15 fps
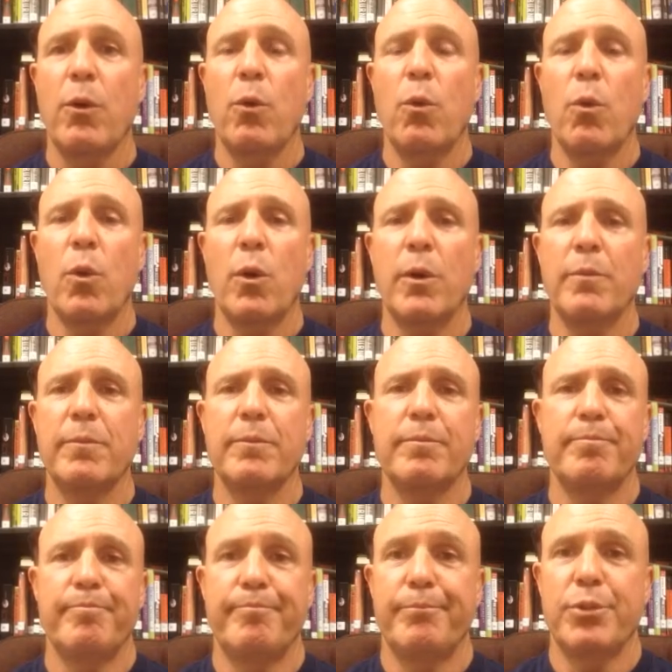or
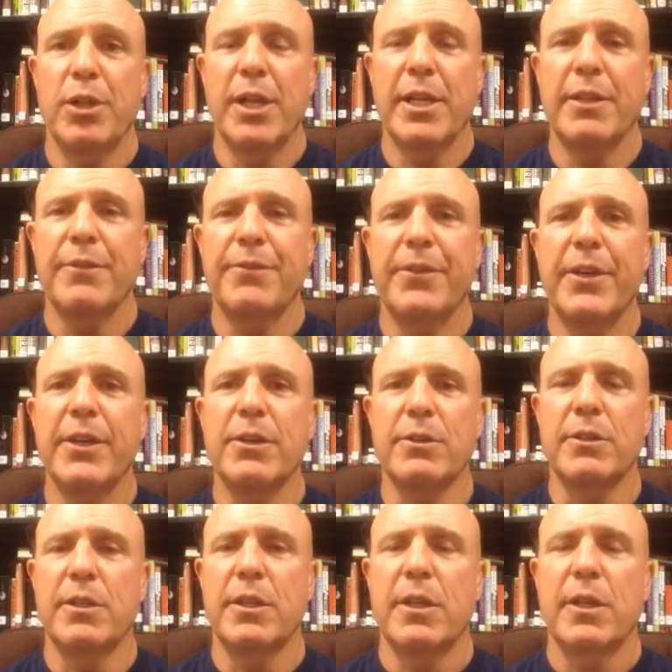playing the
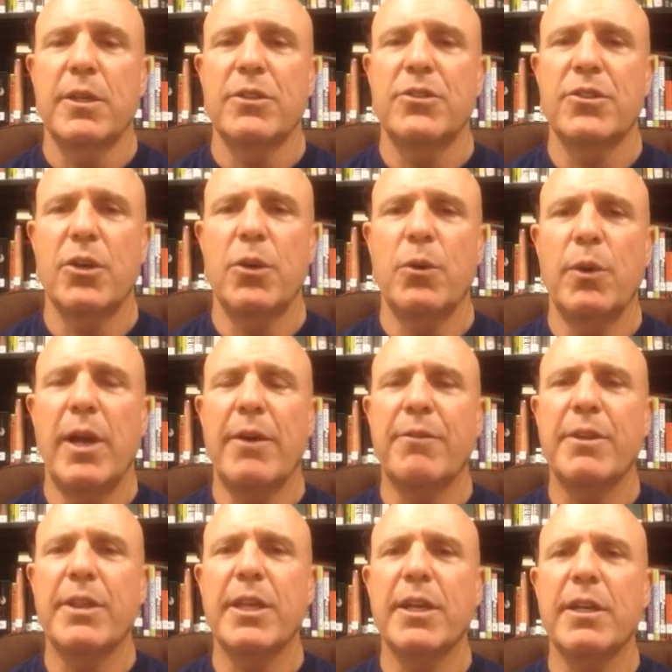field. So
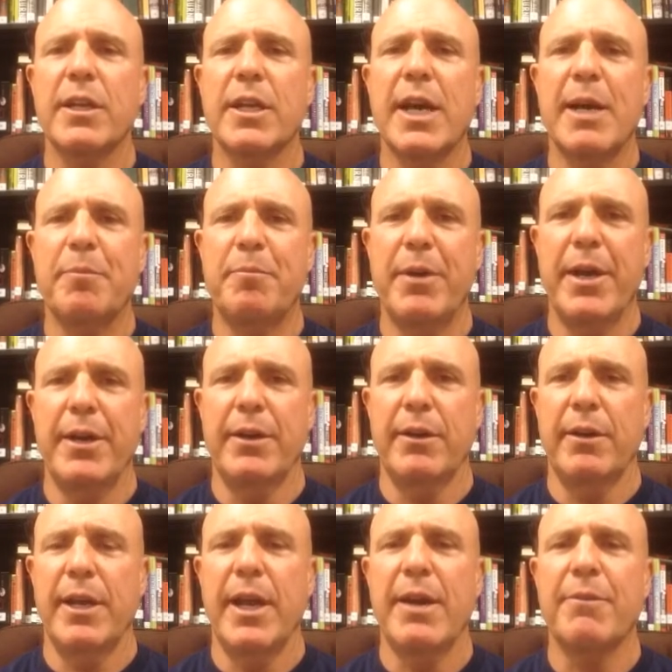everything got
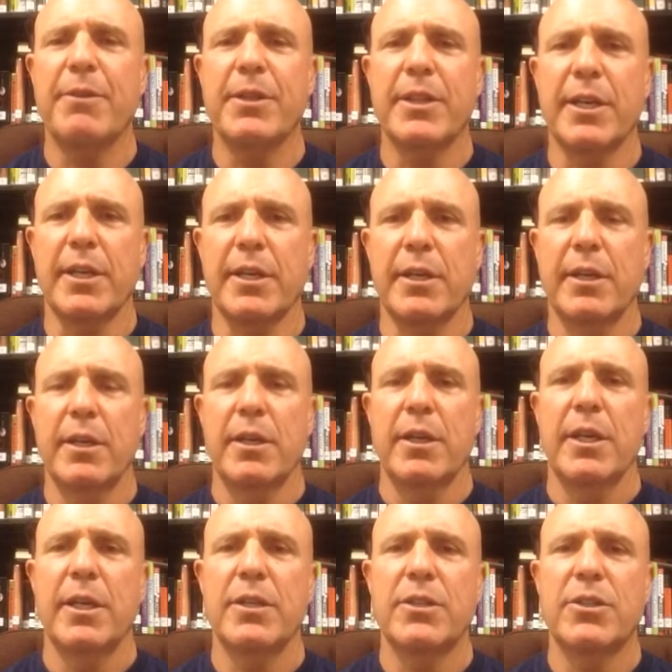better, everything
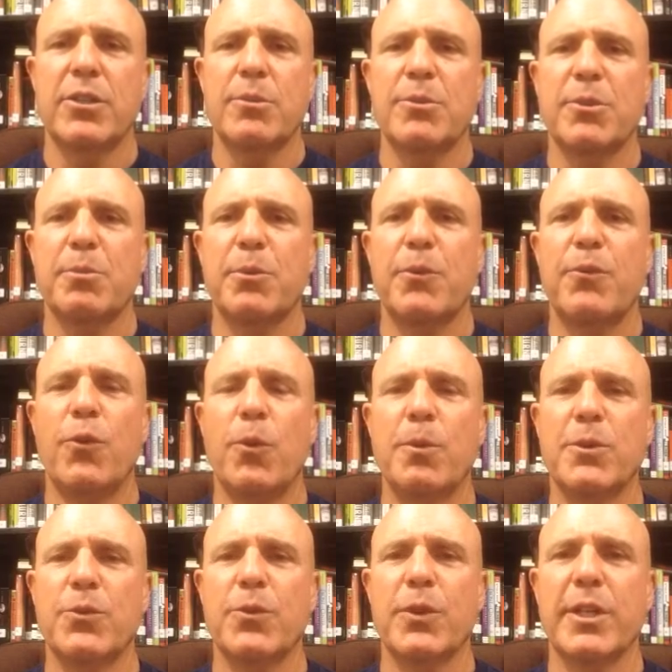in terms of
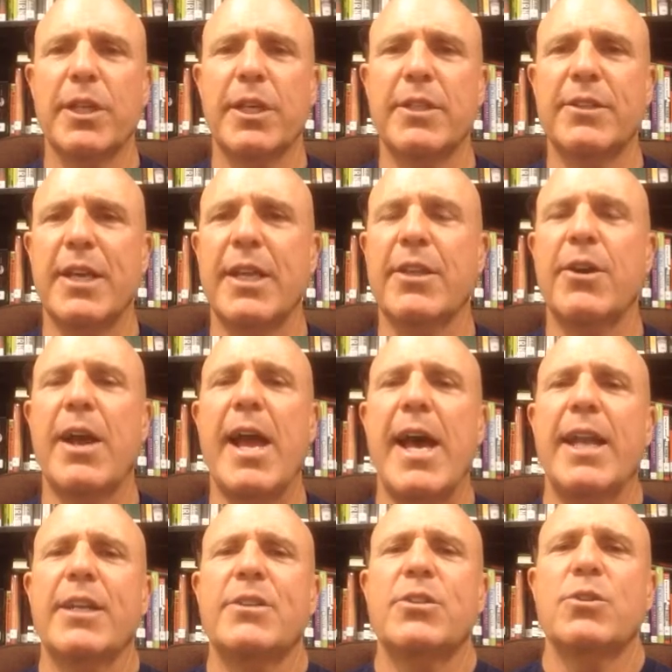performance for the kids. And their
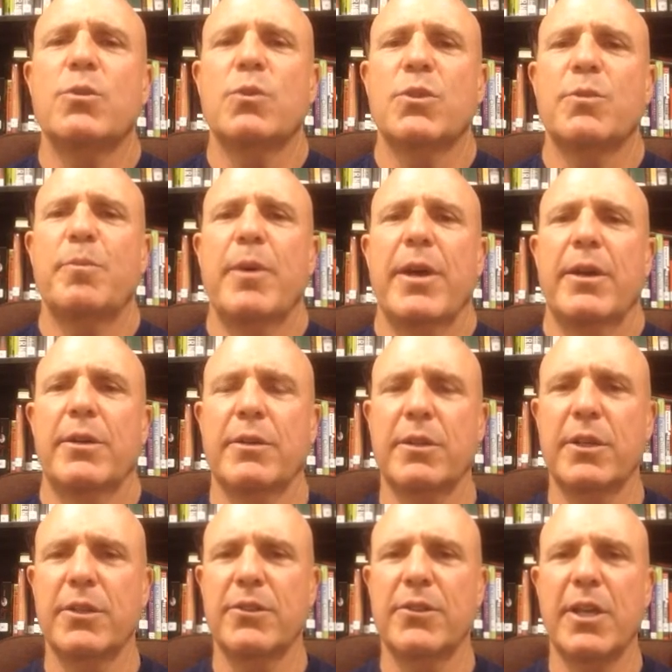attitude was better
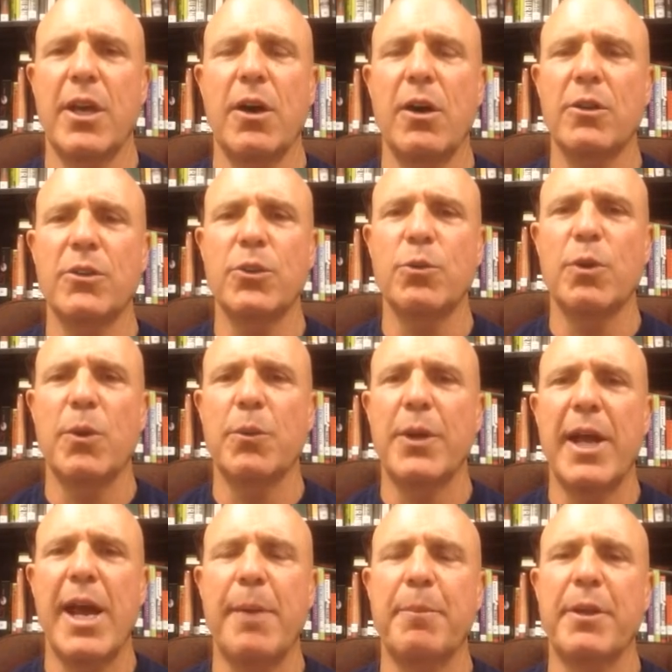because they all knew what would
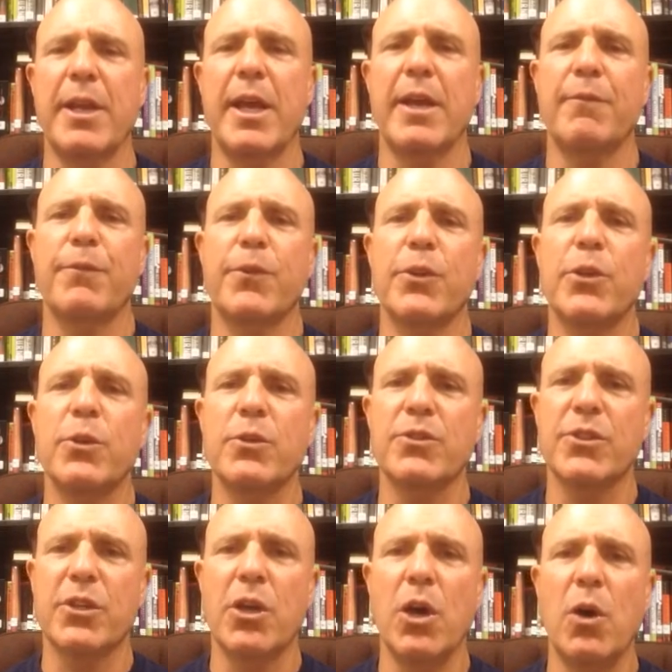happen. And for you
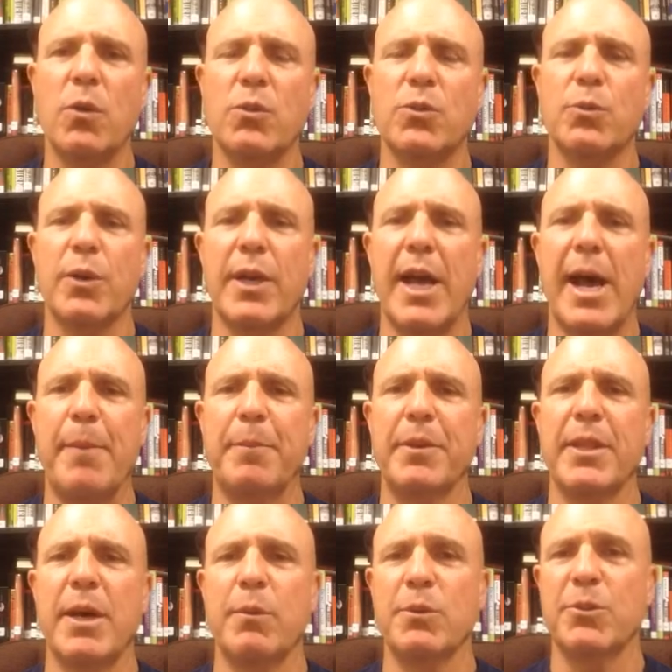as a coach, what
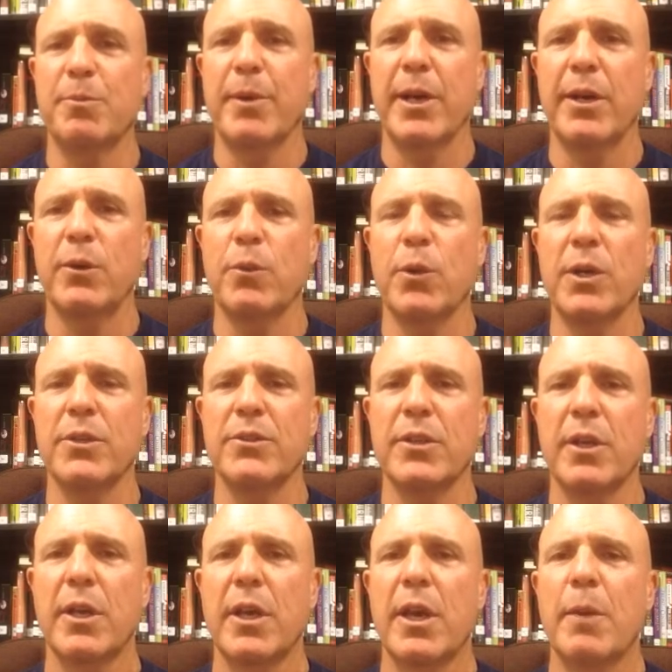happened that was better was
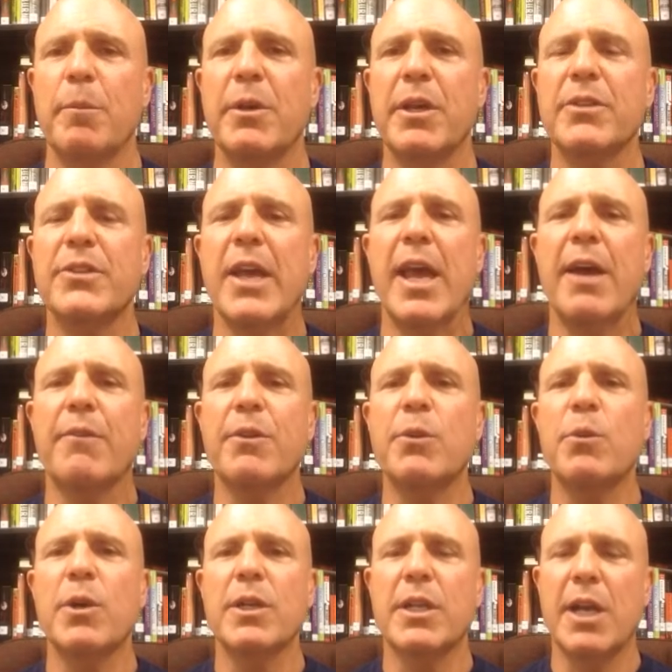because
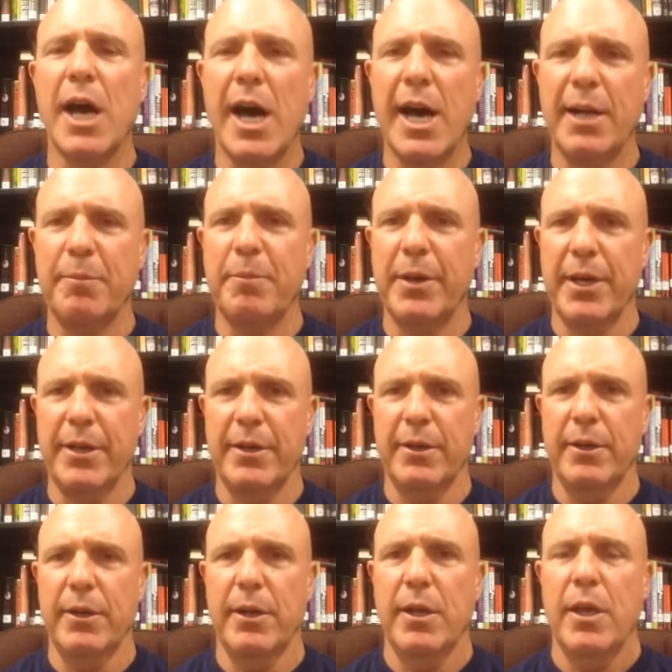everyone got better.